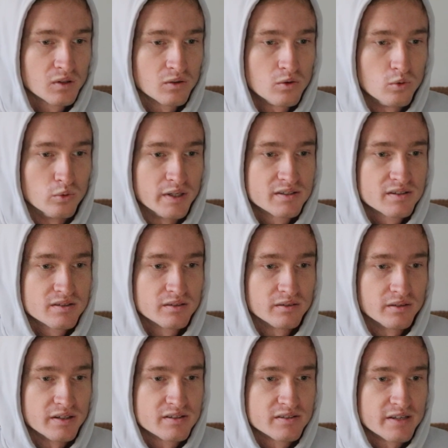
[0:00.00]
Oh, let's
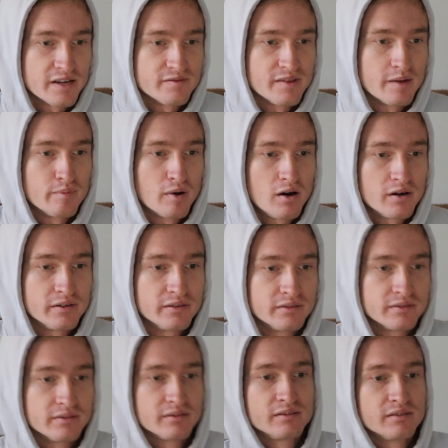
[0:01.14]
save that pawn.
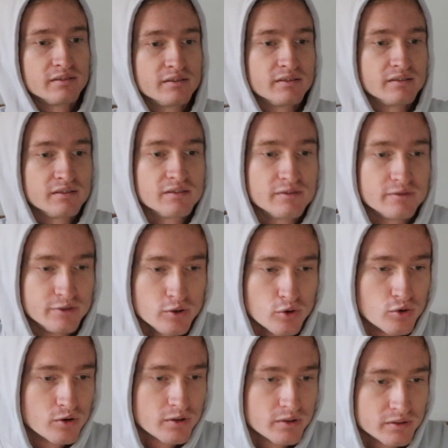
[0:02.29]

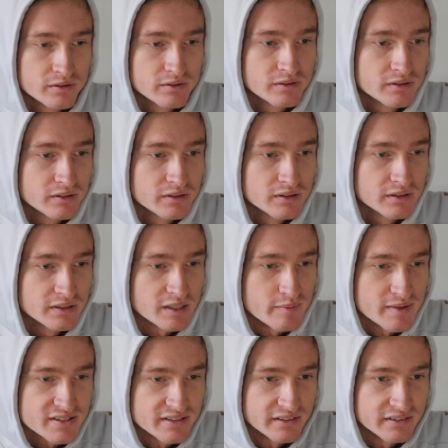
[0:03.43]
Phew. He
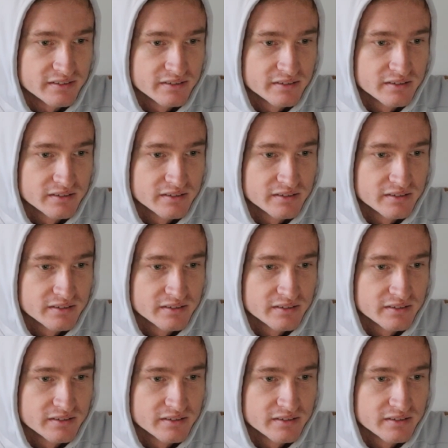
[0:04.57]
missed it.